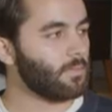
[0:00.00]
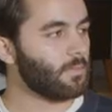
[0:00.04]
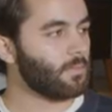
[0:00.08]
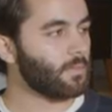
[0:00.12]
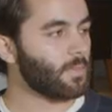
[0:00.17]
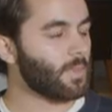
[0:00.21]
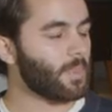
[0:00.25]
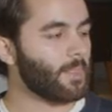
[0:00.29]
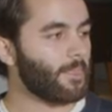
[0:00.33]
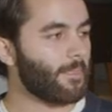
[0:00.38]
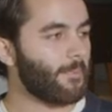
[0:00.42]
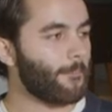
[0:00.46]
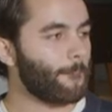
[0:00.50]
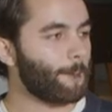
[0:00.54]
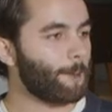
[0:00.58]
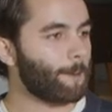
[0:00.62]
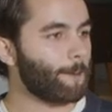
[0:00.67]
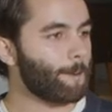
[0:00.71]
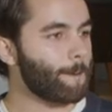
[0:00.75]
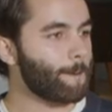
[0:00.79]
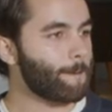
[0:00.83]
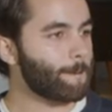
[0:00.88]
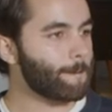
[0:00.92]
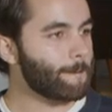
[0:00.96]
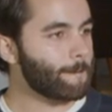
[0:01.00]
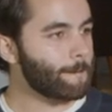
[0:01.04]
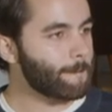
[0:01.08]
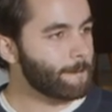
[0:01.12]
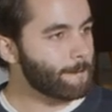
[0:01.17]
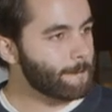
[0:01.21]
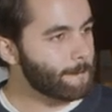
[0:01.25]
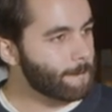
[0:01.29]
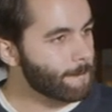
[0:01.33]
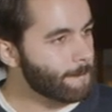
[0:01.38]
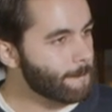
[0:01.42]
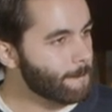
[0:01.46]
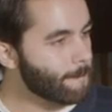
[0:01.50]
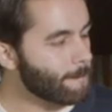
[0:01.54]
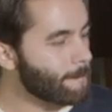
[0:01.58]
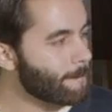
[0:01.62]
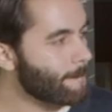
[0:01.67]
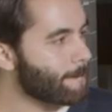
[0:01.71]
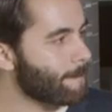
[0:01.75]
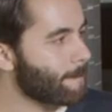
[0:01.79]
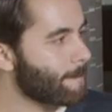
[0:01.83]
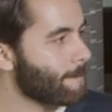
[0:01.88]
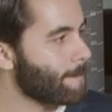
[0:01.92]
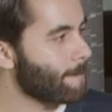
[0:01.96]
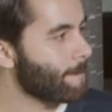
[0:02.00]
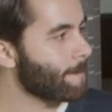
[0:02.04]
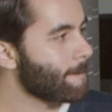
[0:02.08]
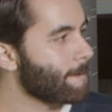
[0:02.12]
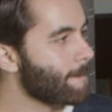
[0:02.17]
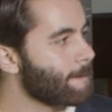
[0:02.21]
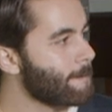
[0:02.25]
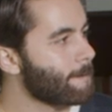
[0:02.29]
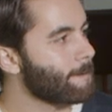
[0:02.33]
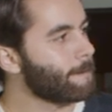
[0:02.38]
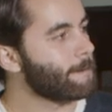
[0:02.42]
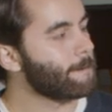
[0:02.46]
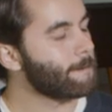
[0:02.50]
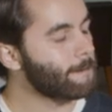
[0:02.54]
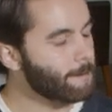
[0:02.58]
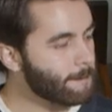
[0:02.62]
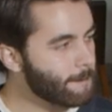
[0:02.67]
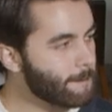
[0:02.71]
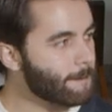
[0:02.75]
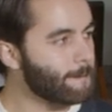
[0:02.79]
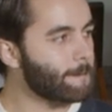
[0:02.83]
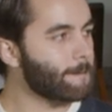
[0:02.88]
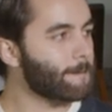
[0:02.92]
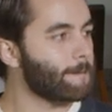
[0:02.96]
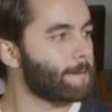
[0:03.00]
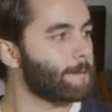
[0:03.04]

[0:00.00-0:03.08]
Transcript: No words are spoken by the person on screen.